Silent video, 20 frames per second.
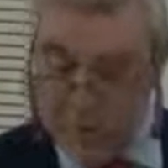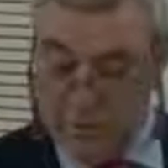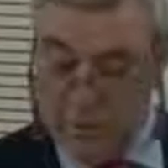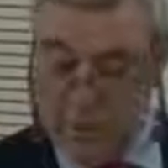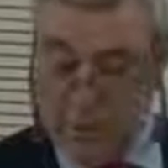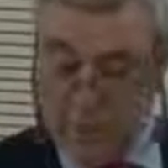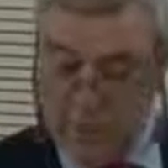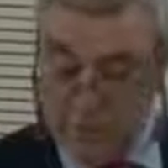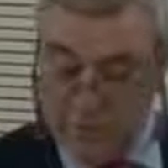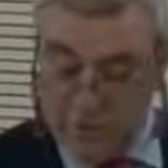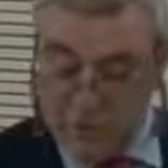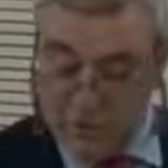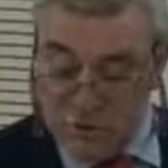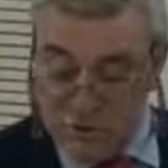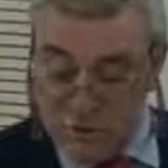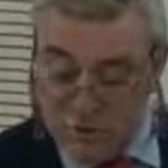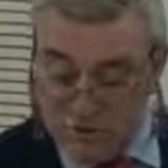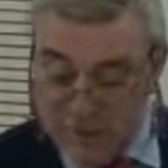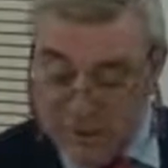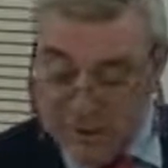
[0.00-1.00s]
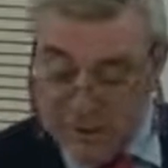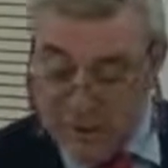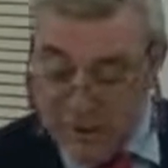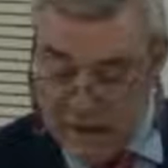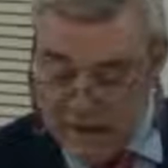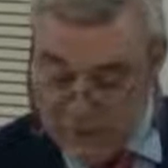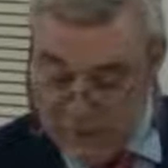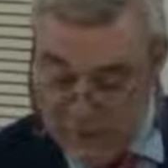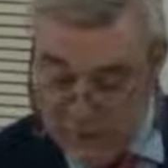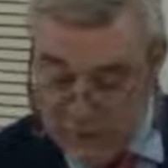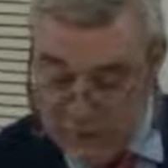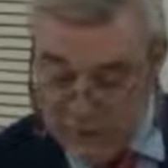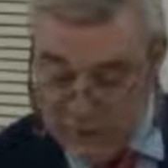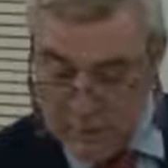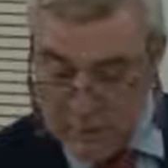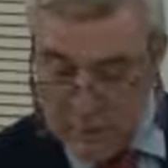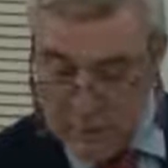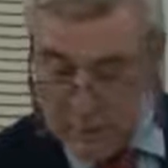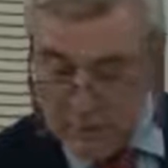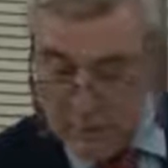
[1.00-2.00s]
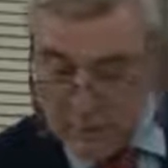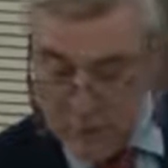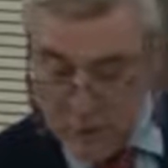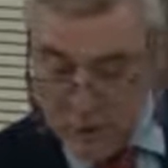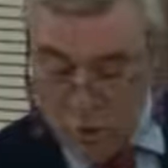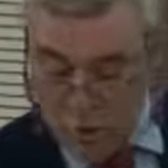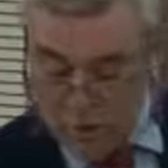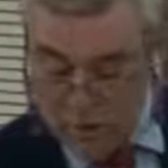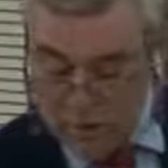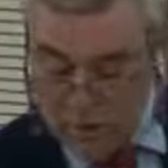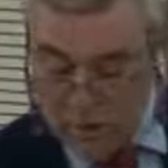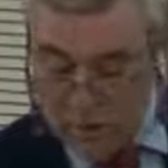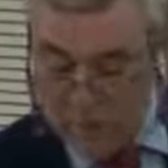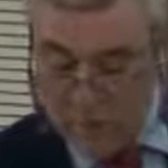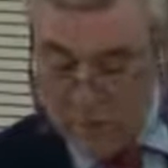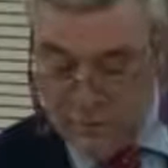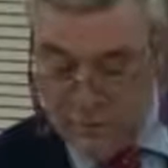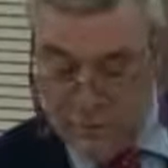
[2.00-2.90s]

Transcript: The provision of a cover over